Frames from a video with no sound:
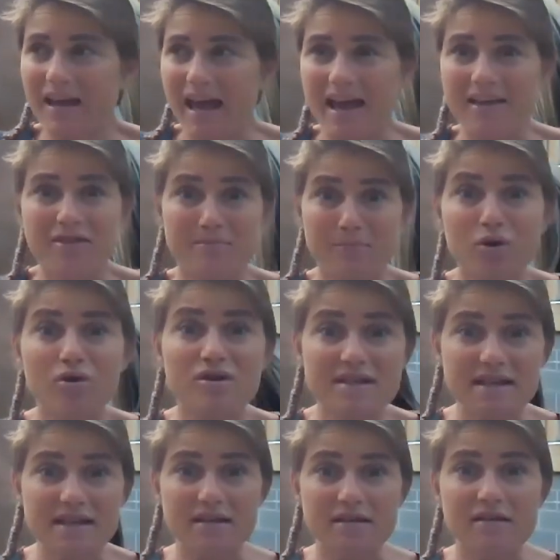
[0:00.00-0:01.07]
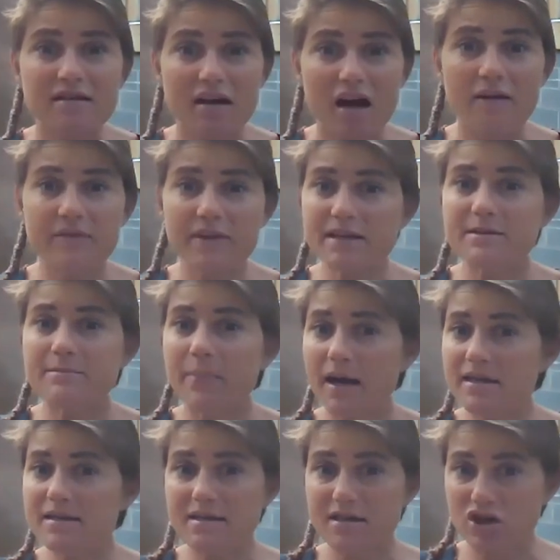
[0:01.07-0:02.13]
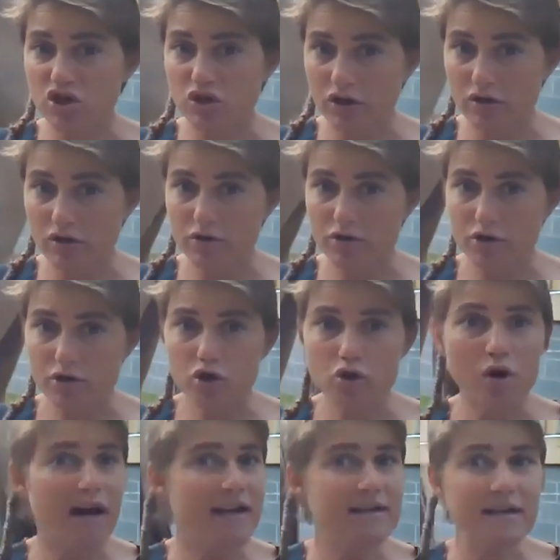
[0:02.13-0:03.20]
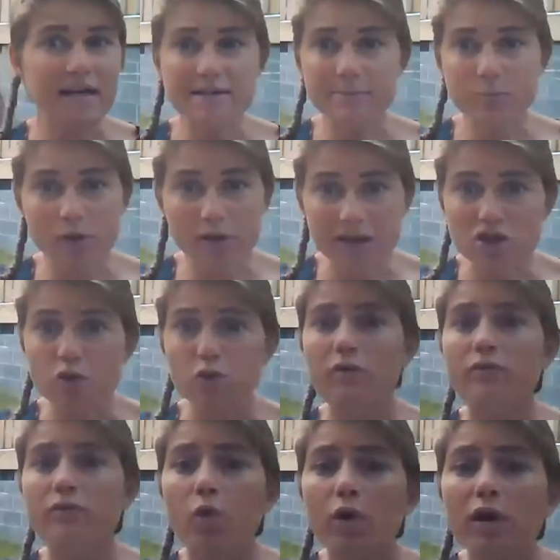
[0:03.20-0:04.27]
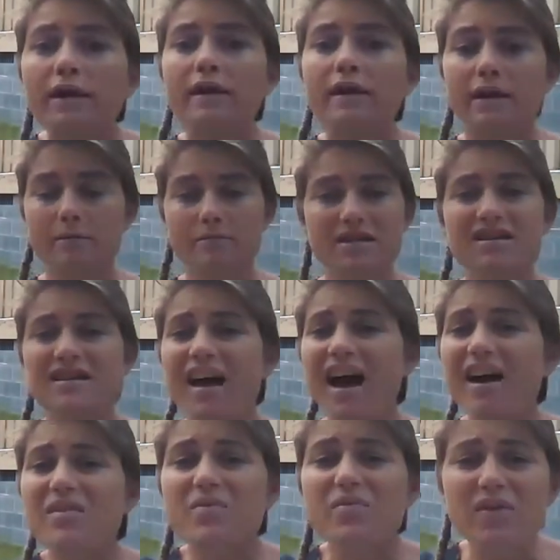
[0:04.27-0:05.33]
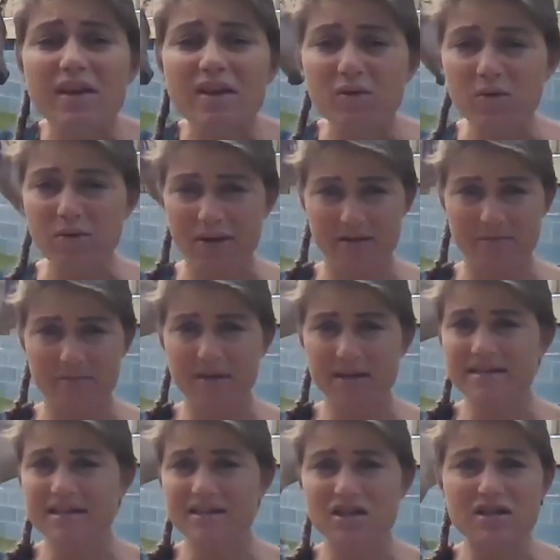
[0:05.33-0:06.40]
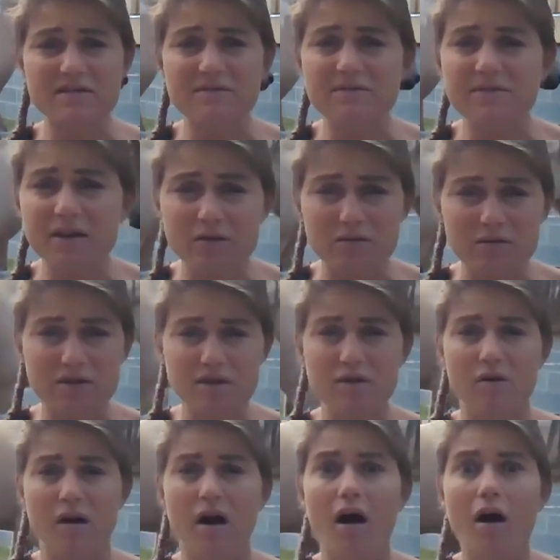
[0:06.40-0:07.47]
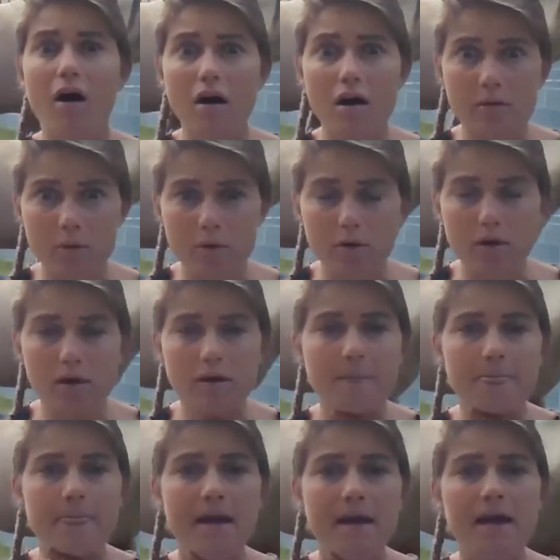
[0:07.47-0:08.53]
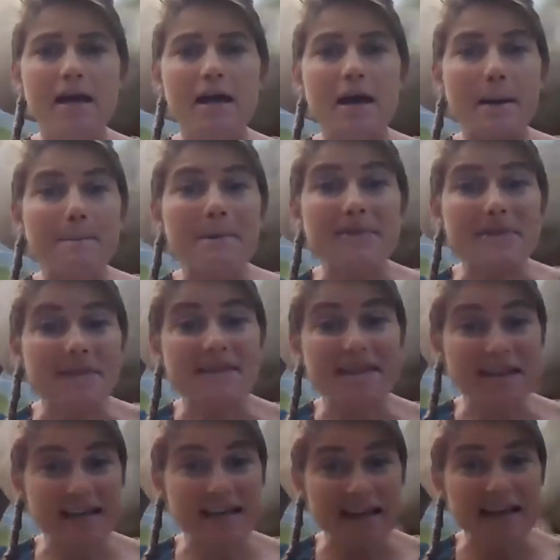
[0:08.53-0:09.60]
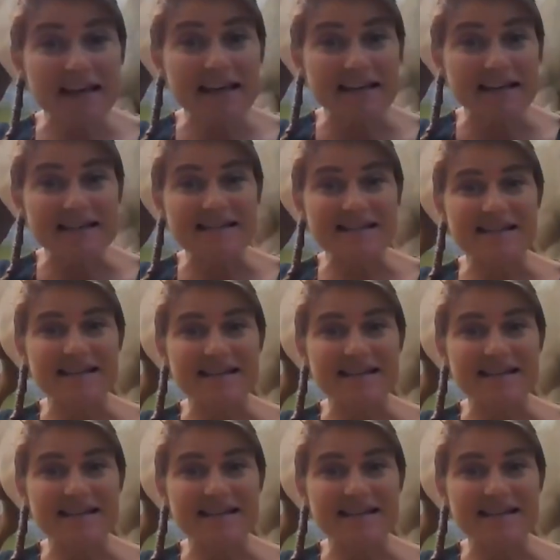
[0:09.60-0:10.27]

at the mercy of these buttons and triggers, trying desperately to avoid them, to not feel them, because it just feels so horrible. But the thing is,